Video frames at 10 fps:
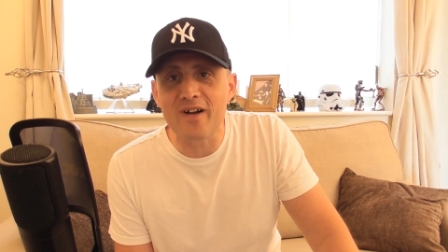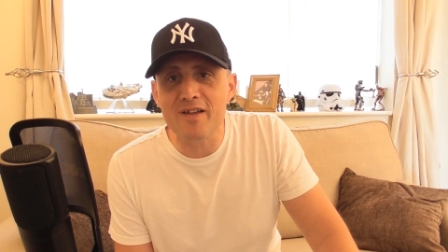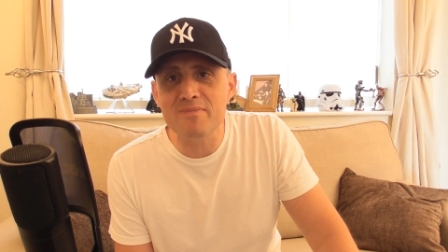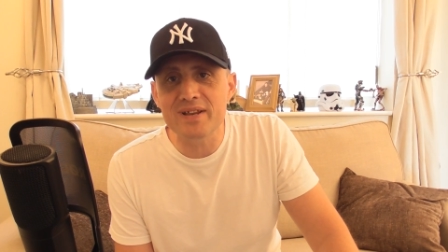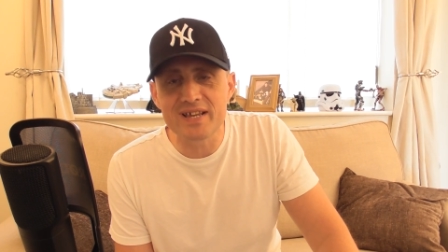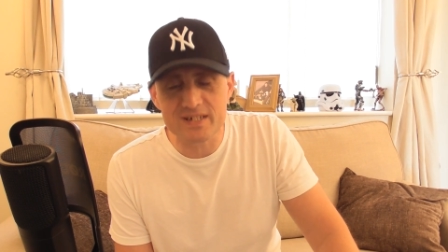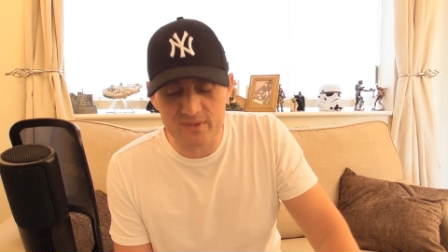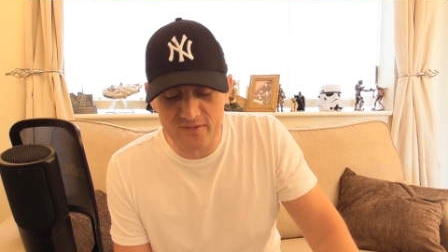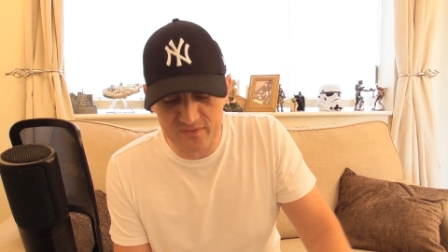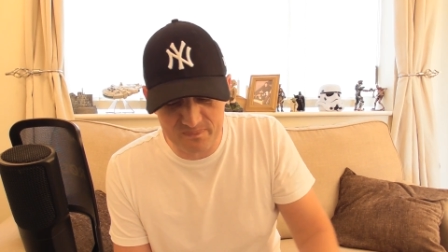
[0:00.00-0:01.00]
5 minutes
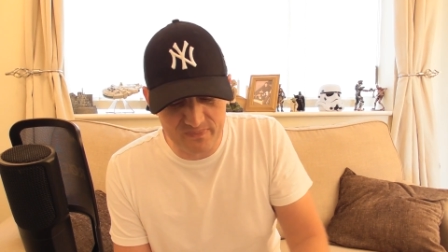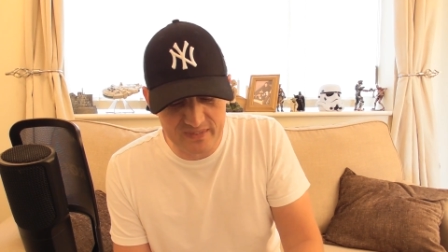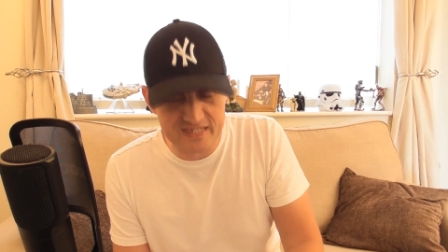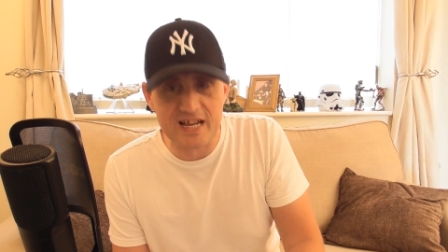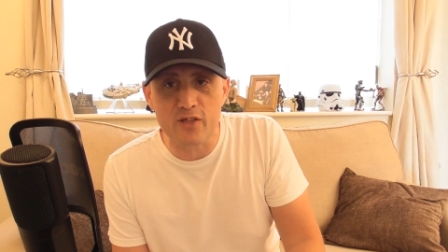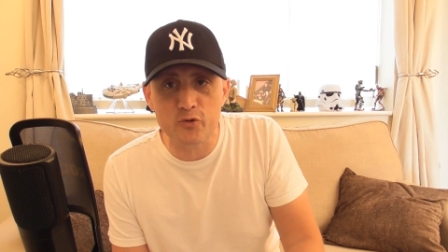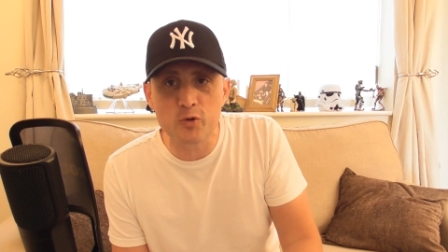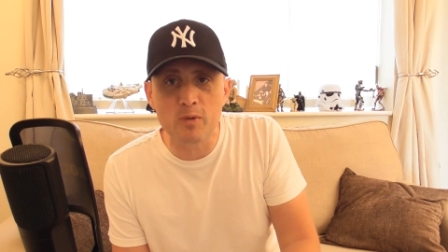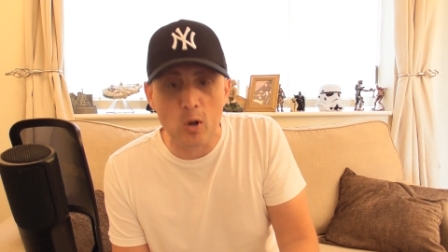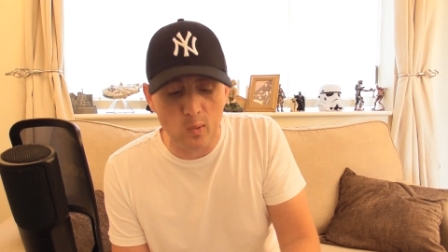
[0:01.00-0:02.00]
I've ever sat
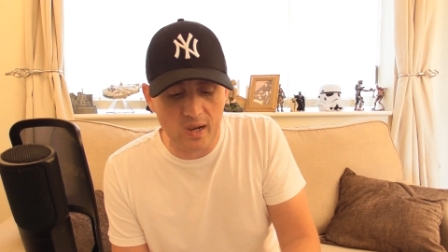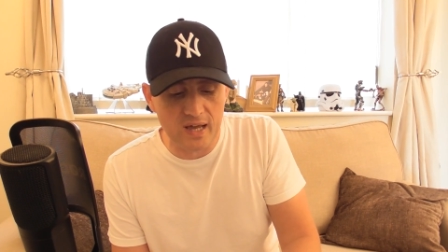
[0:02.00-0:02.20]
through in my whole